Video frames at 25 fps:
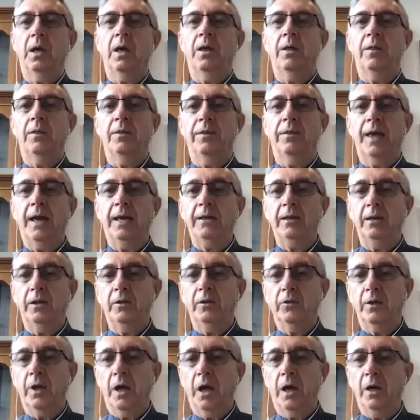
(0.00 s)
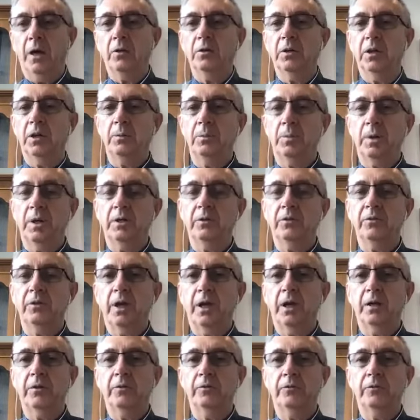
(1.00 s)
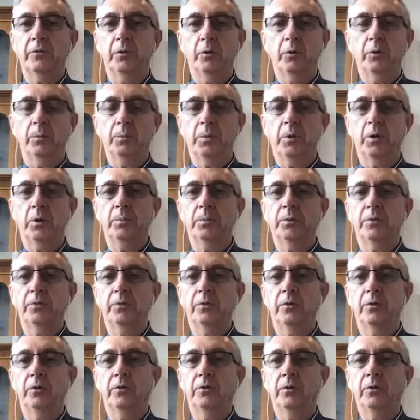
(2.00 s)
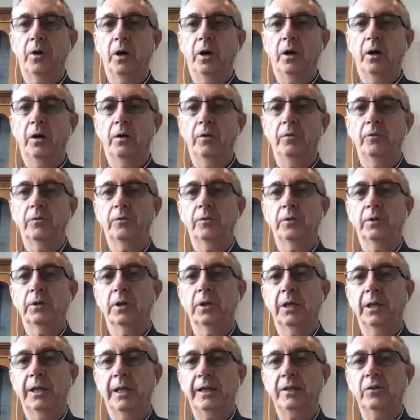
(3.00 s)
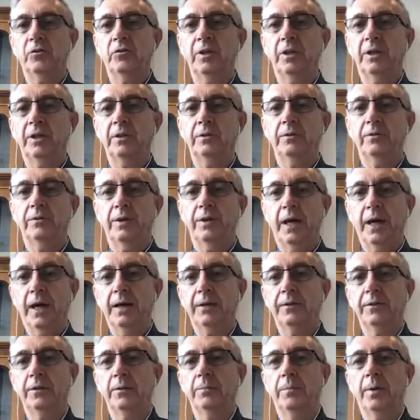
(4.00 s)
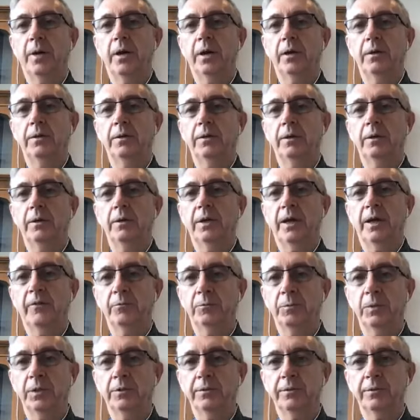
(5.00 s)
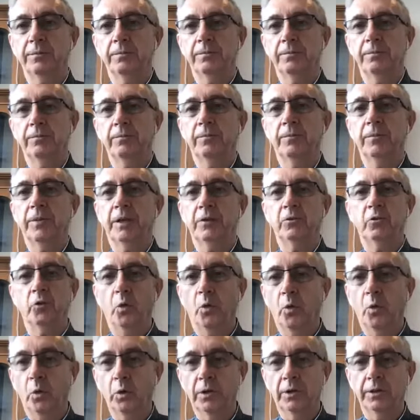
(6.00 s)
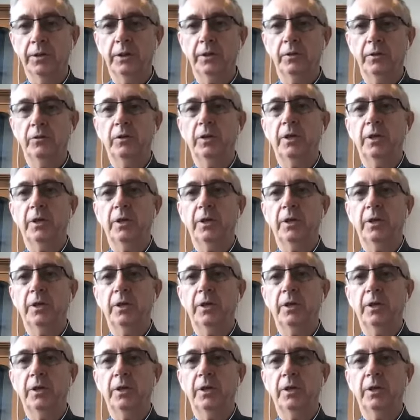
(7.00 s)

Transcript: That is only being done for the purposes of collecting data by the government. That's all it is.